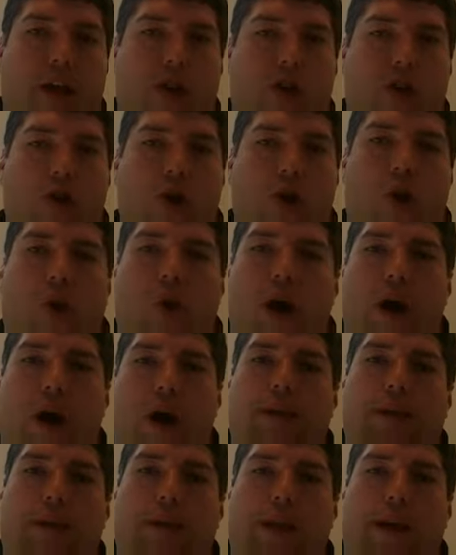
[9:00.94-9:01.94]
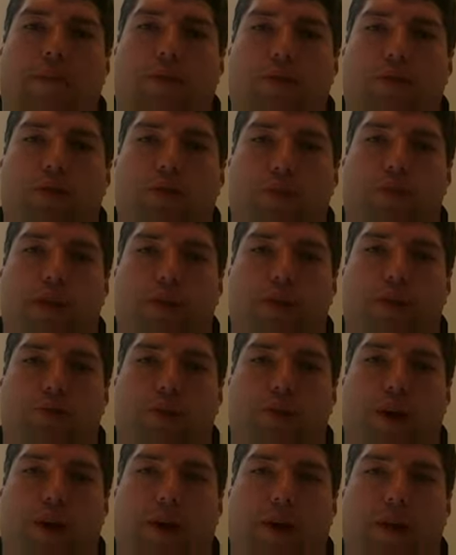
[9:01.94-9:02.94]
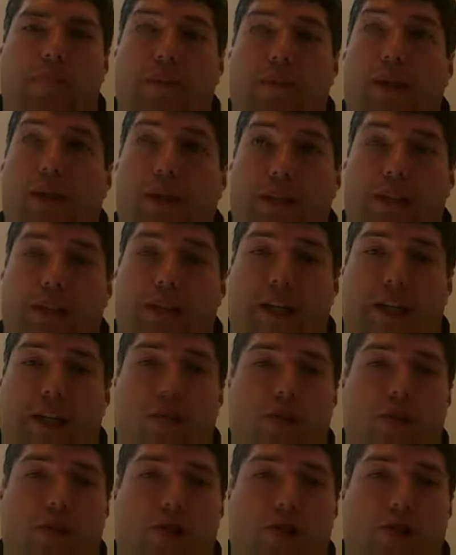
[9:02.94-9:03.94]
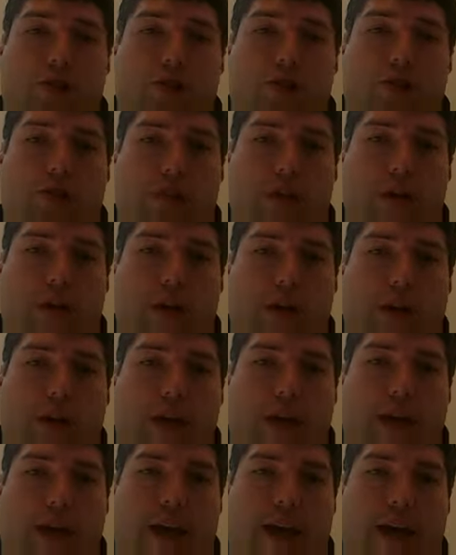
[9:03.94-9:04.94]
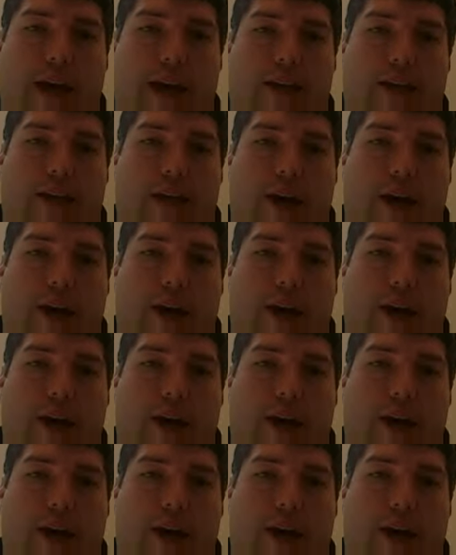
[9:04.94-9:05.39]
Know how many levels of mens rea can be distinguished, and